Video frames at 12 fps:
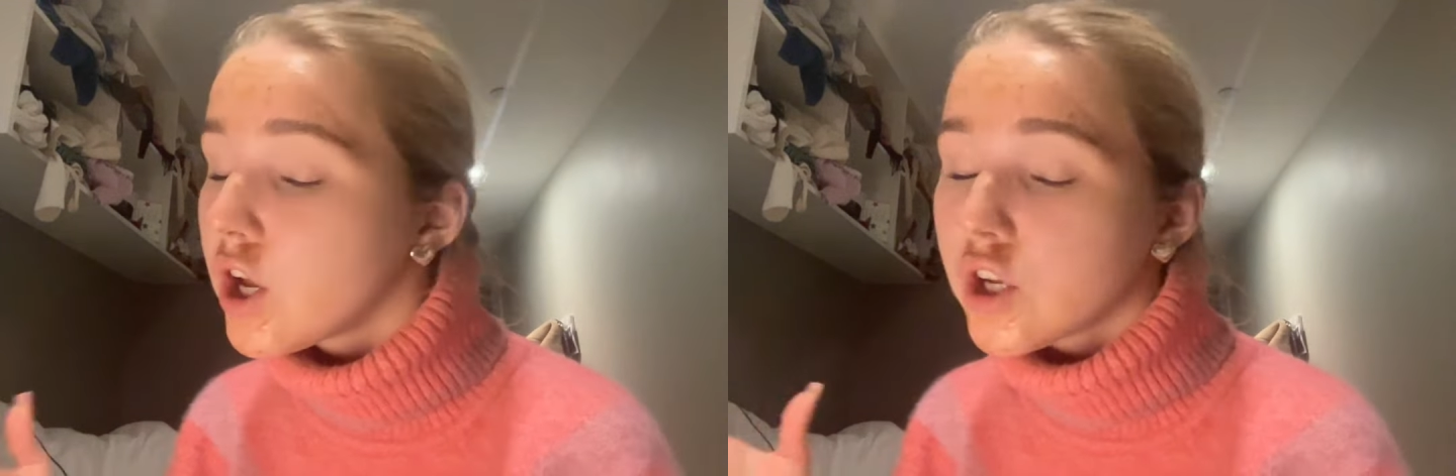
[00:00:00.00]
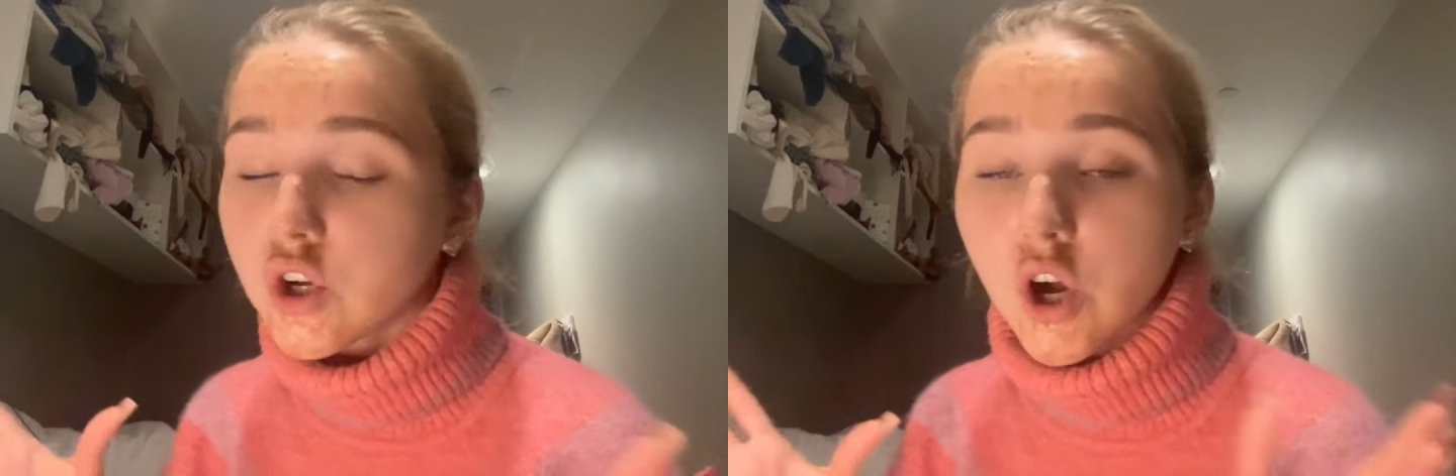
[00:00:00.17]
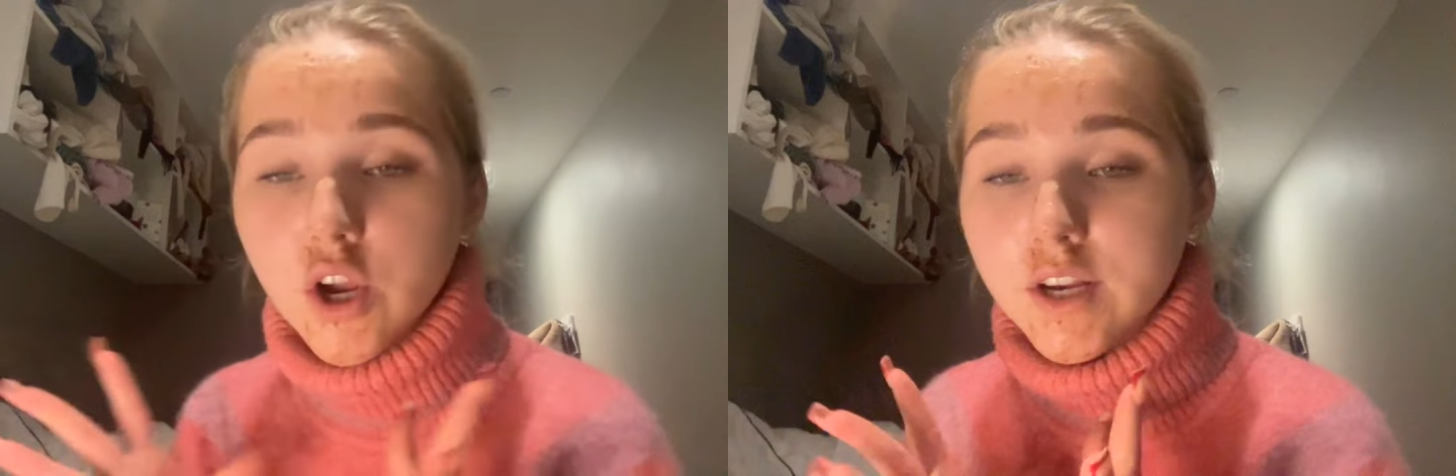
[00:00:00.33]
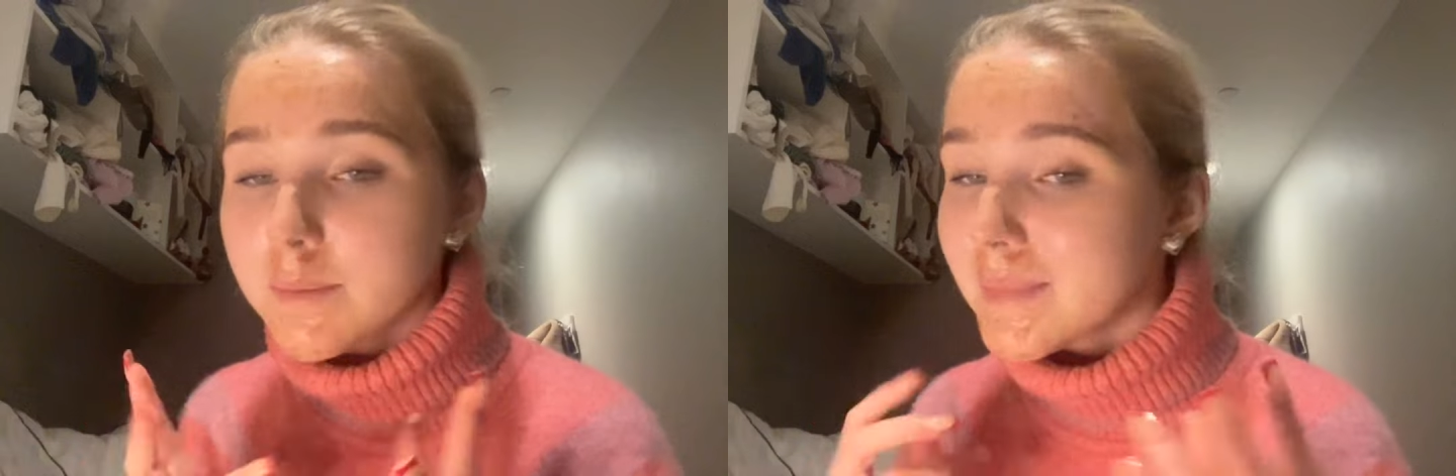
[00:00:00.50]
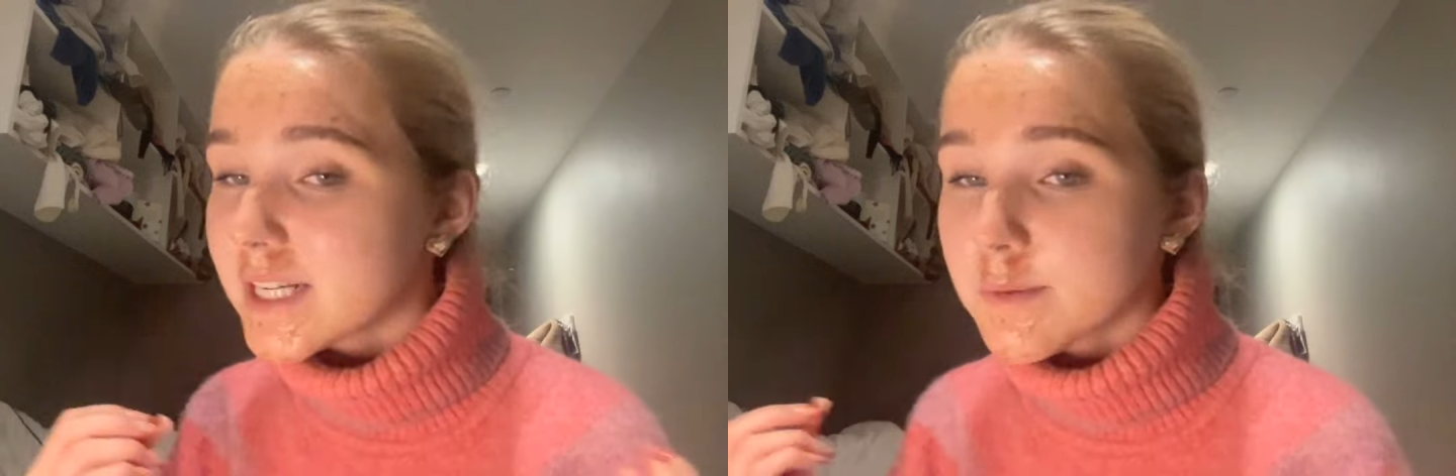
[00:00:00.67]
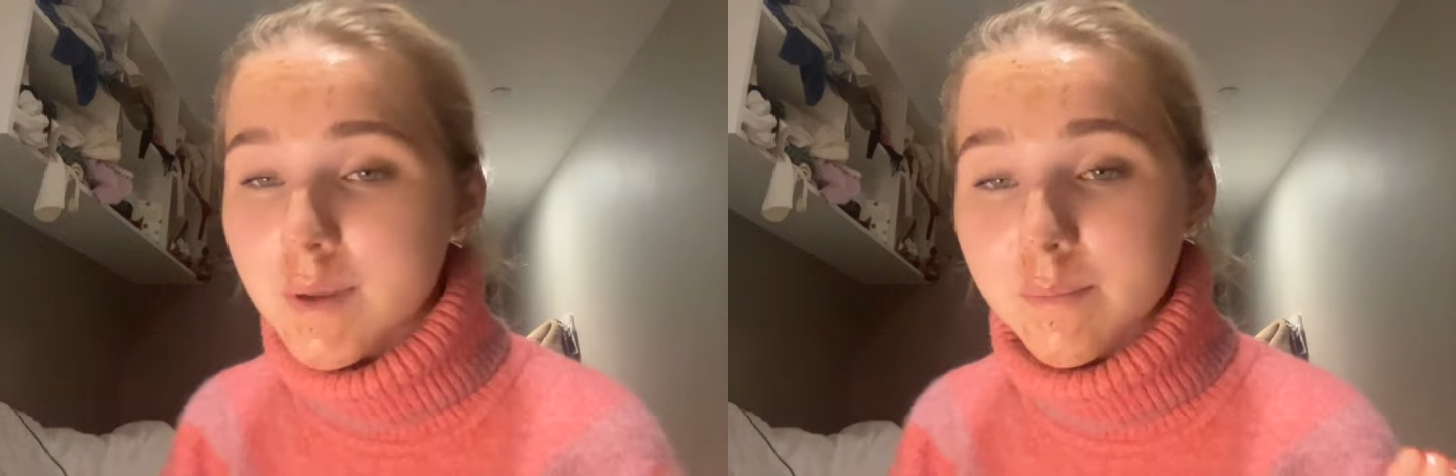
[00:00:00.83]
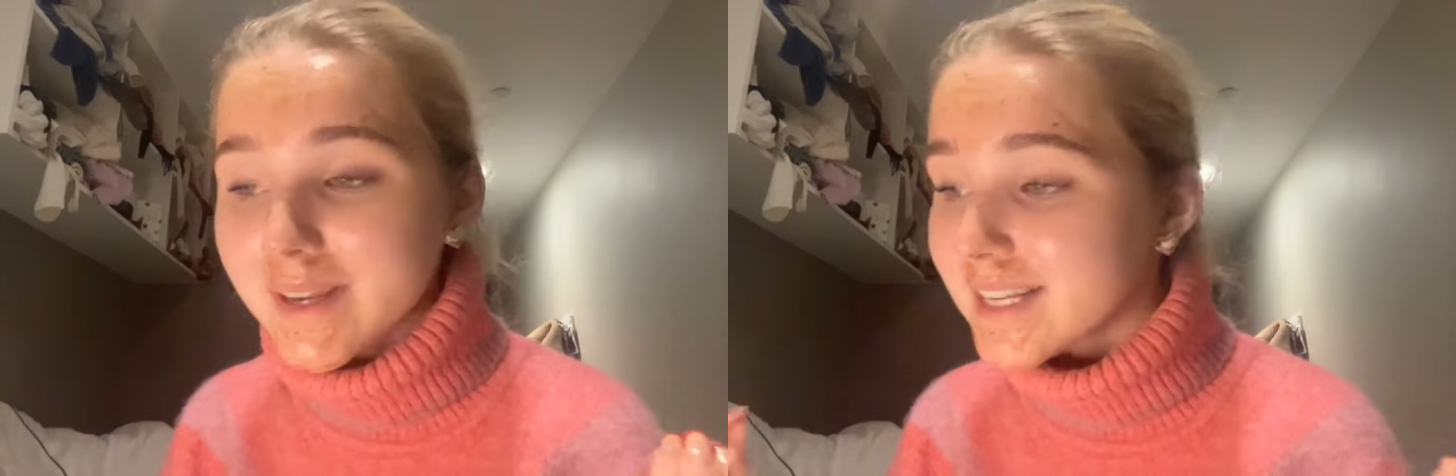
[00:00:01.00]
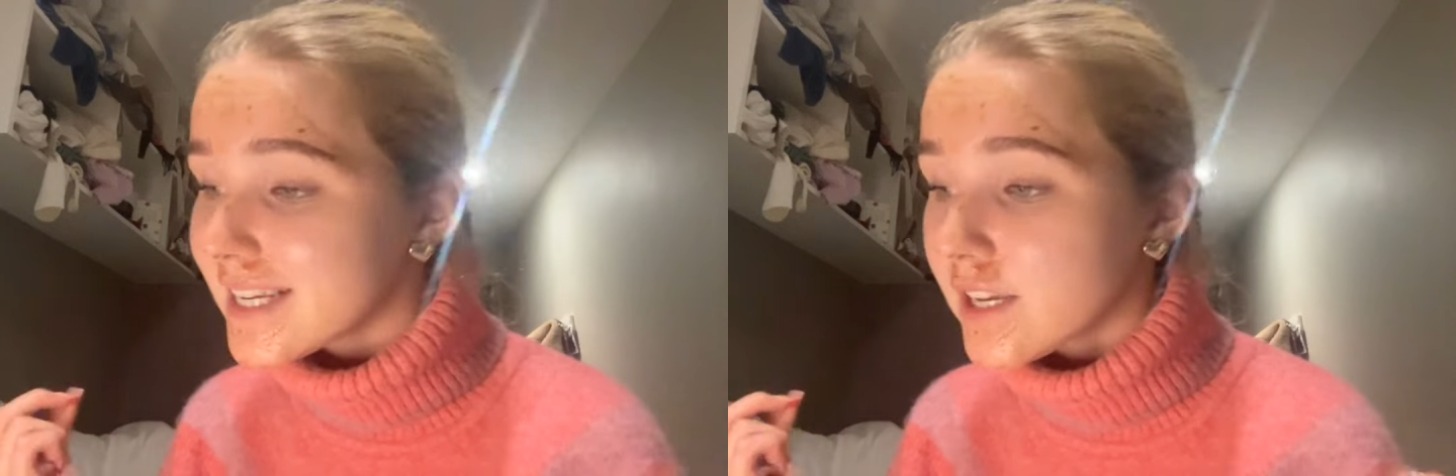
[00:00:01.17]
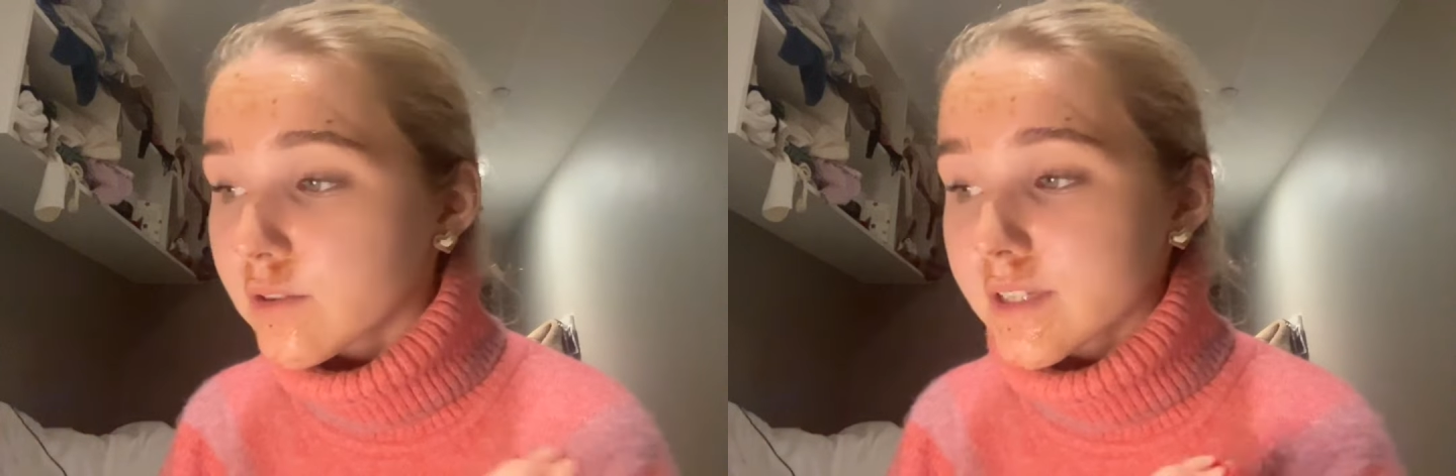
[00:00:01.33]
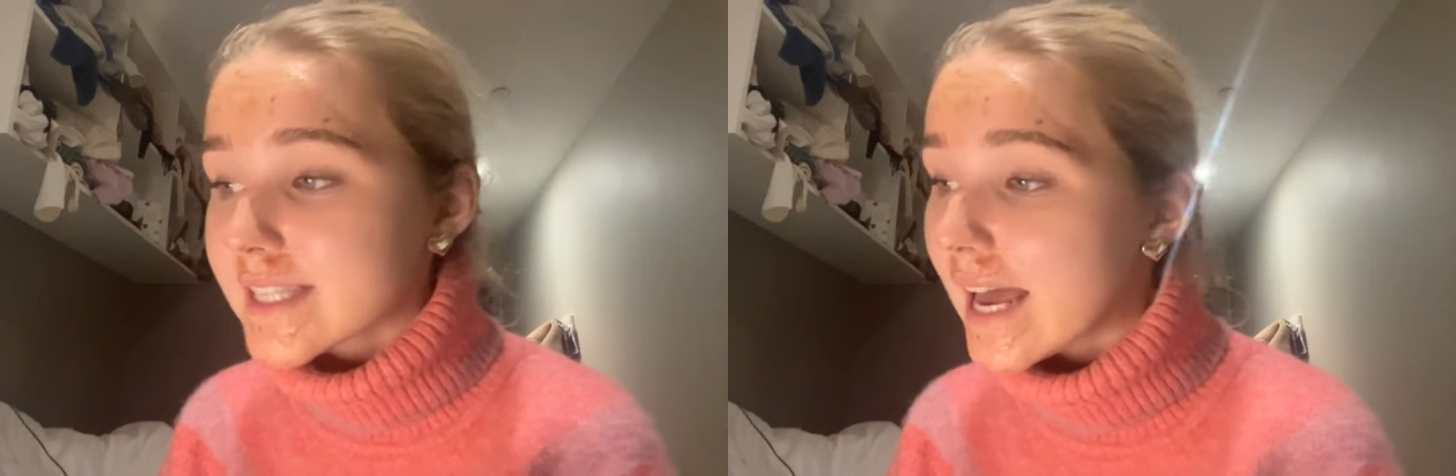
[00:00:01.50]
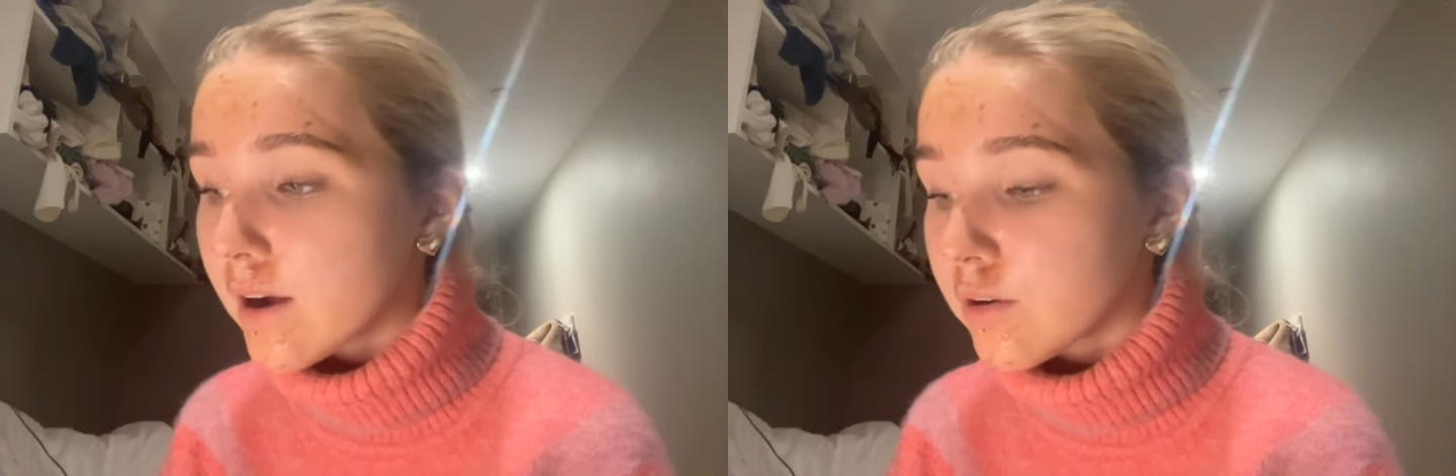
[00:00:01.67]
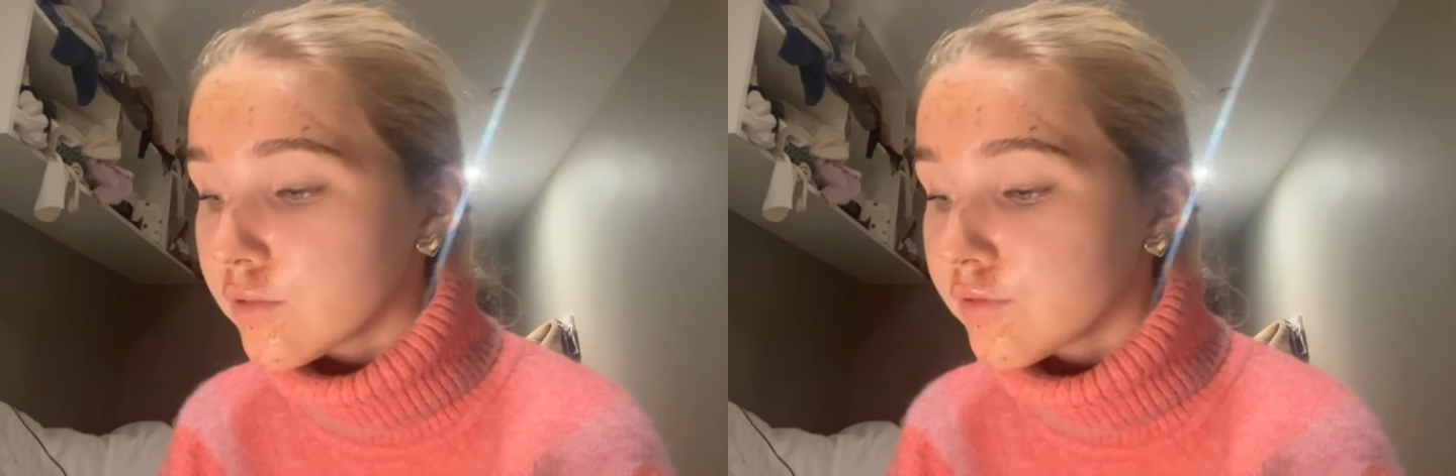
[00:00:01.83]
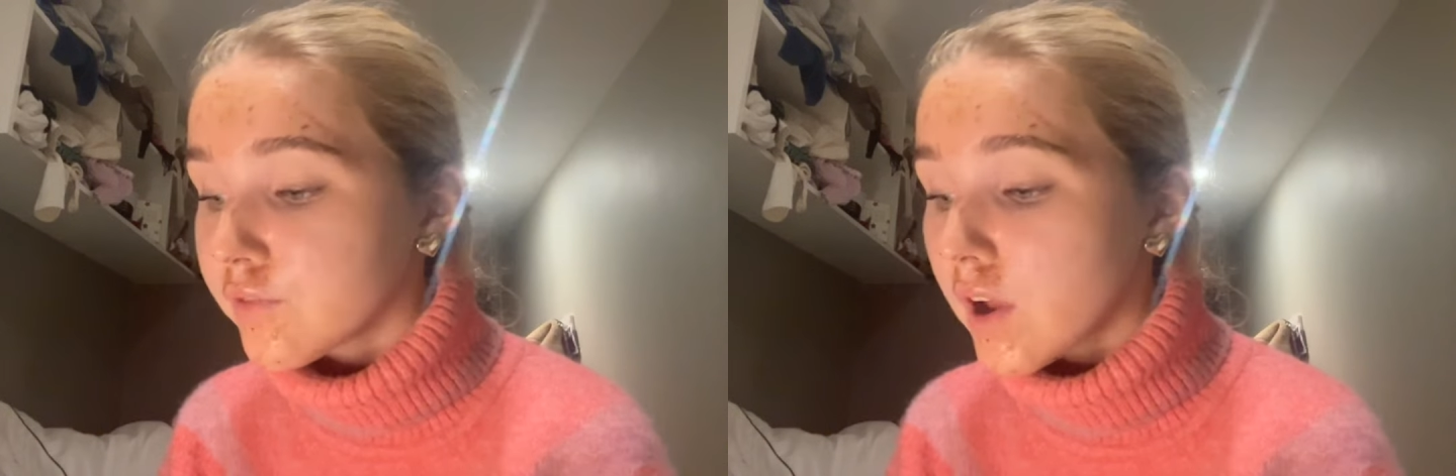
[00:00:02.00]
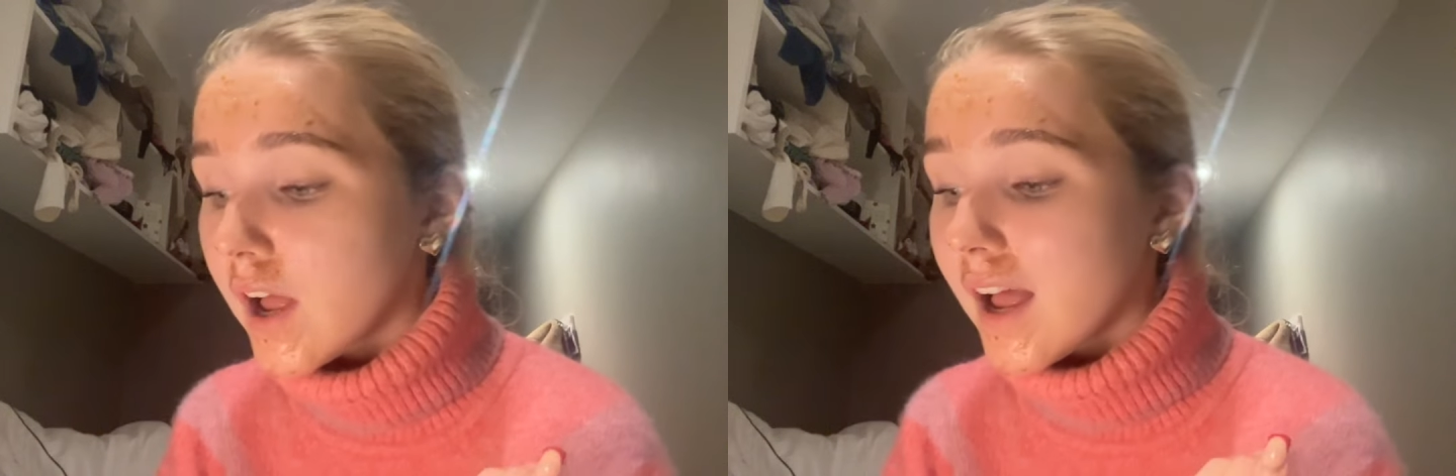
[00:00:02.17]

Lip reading: you're only meant to be beating yourself,